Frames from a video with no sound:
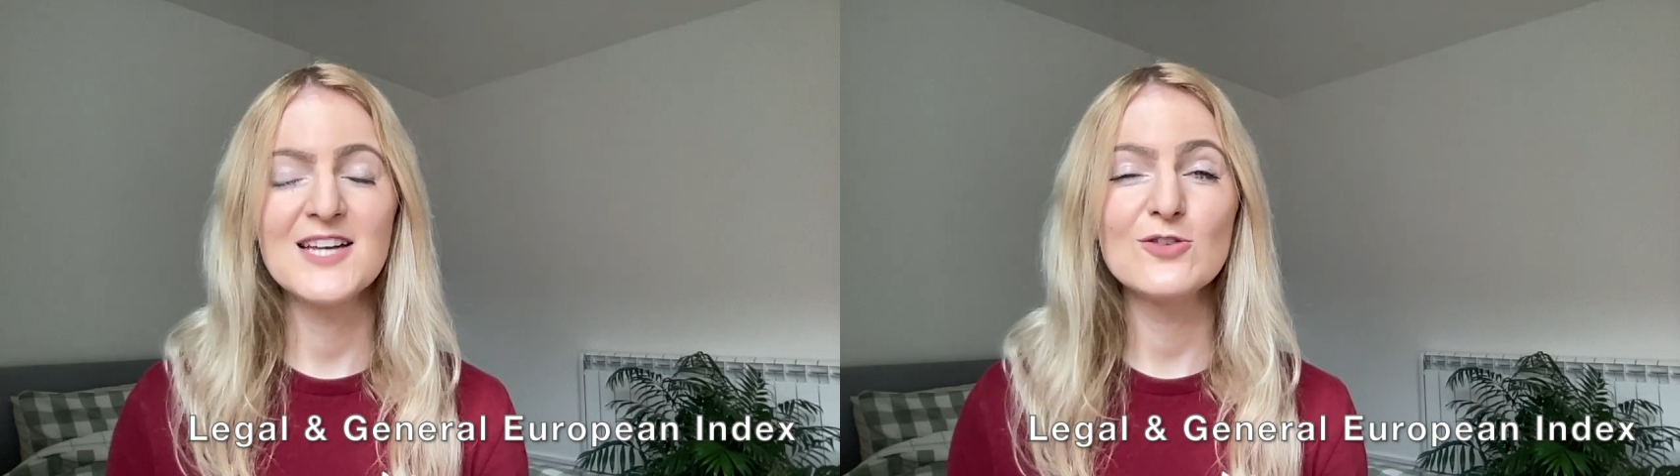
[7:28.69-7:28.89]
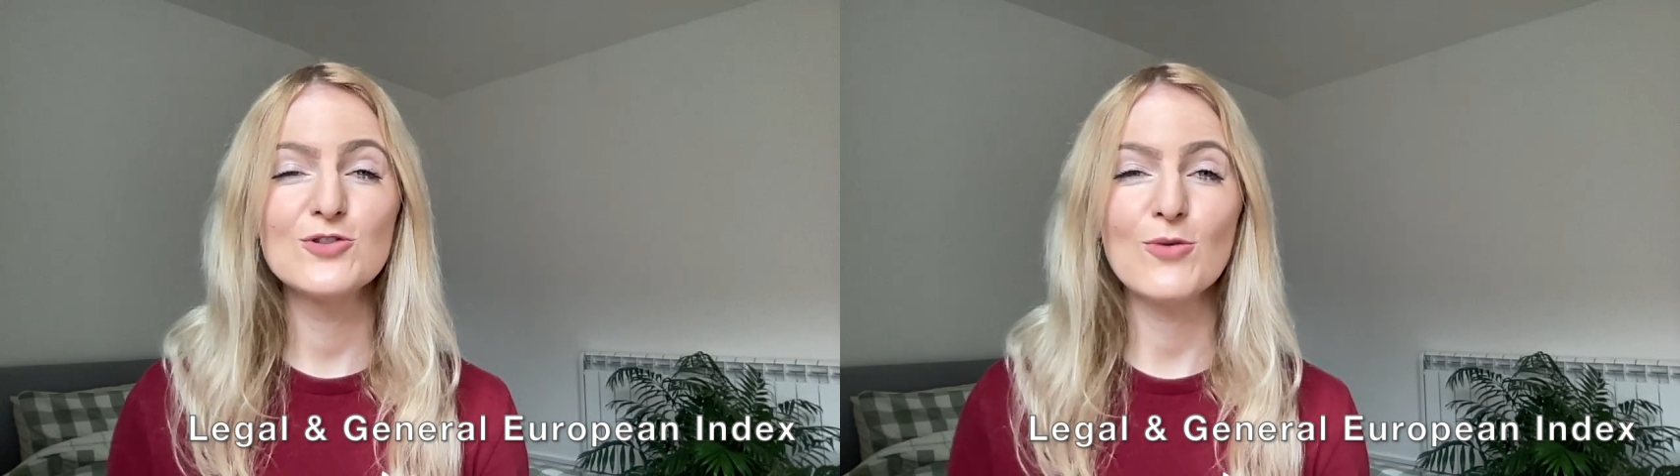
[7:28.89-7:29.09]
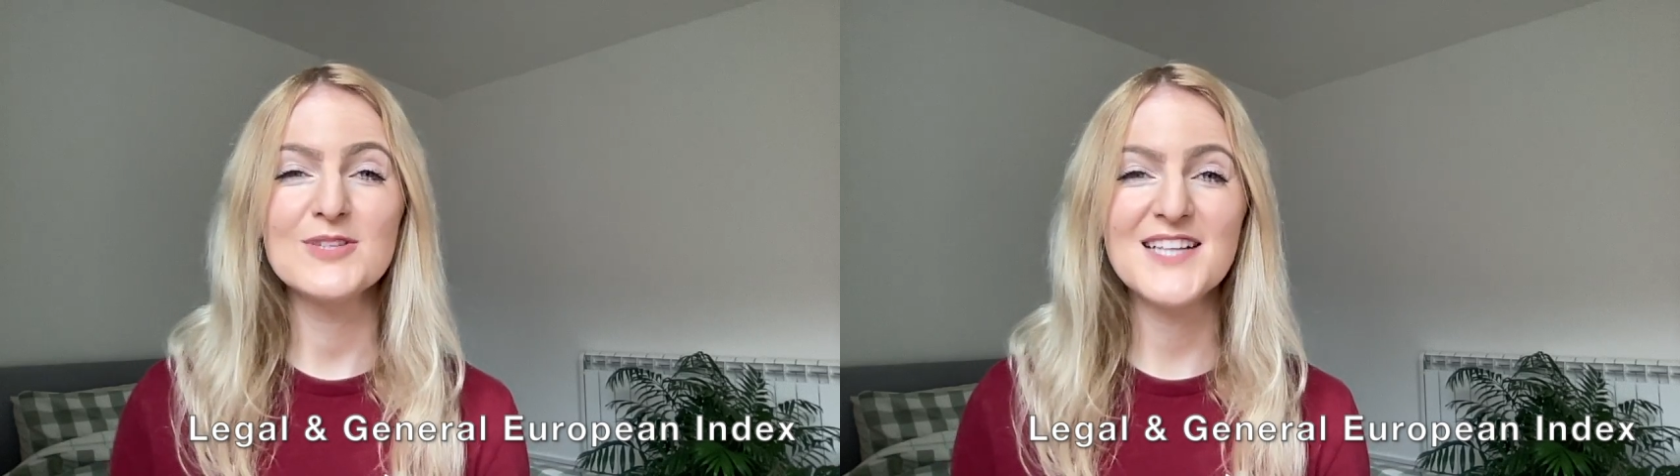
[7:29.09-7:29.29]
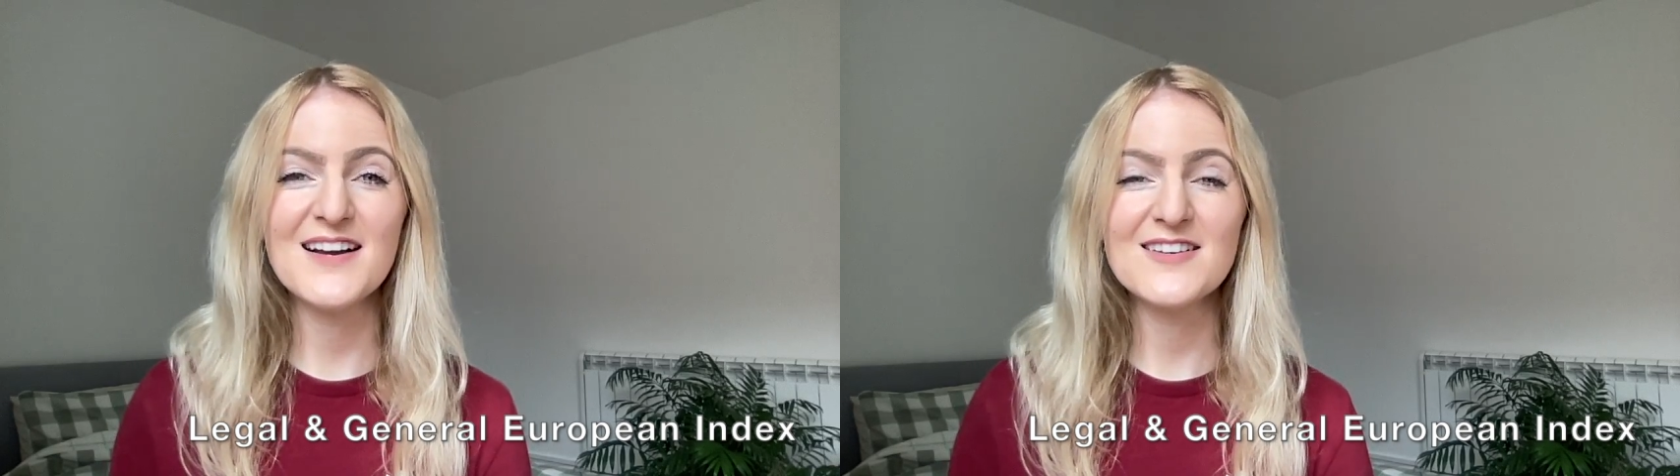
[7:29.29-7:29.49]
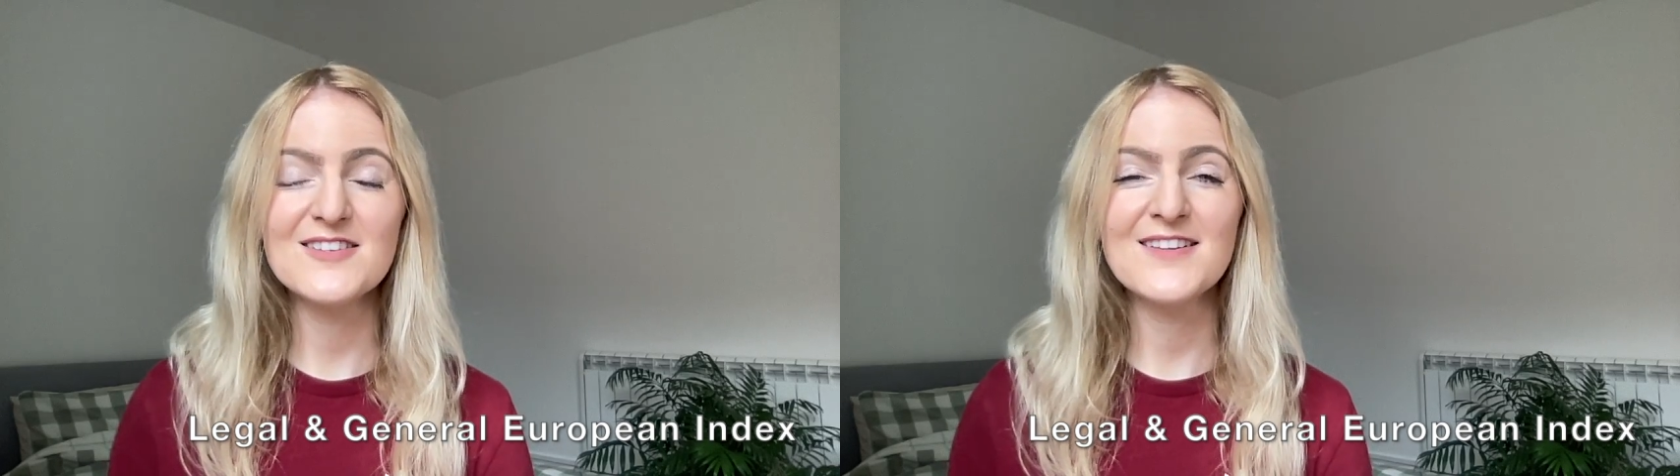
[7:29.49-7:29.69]
Your top
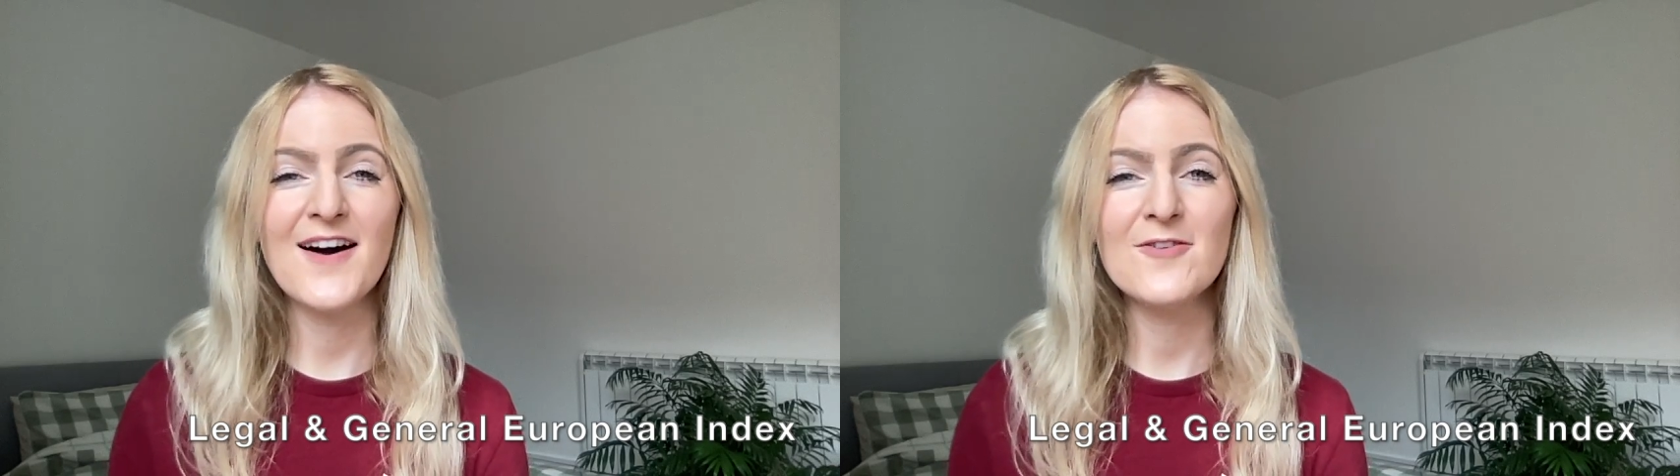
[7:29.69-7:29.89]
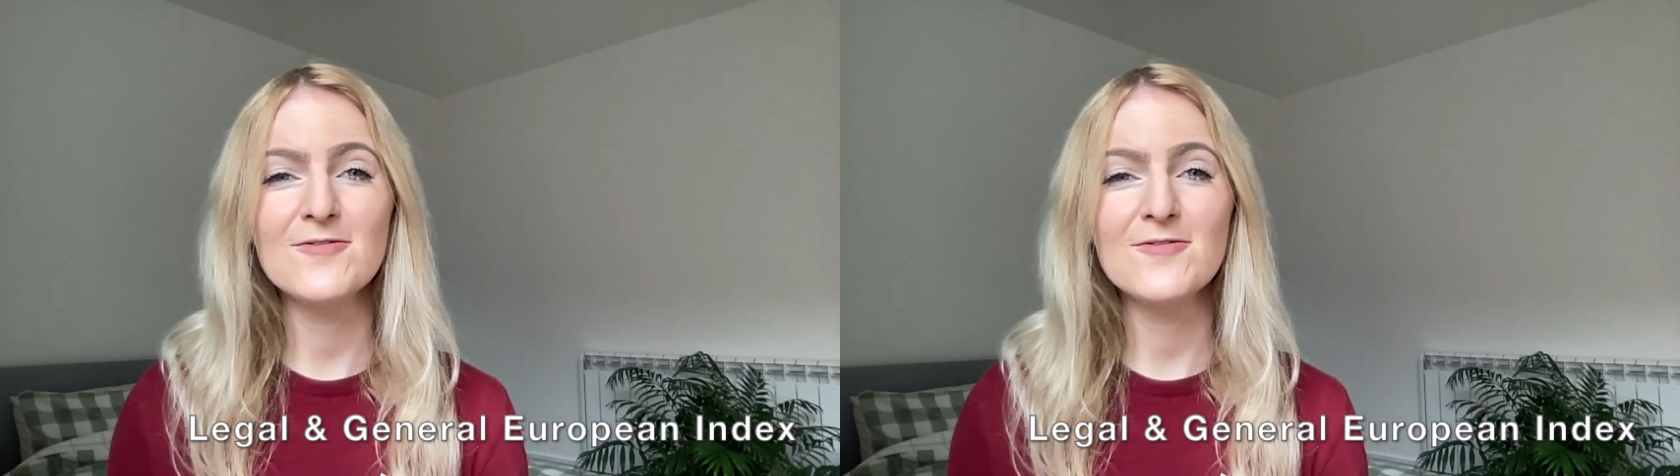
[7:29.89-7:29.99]
sectors are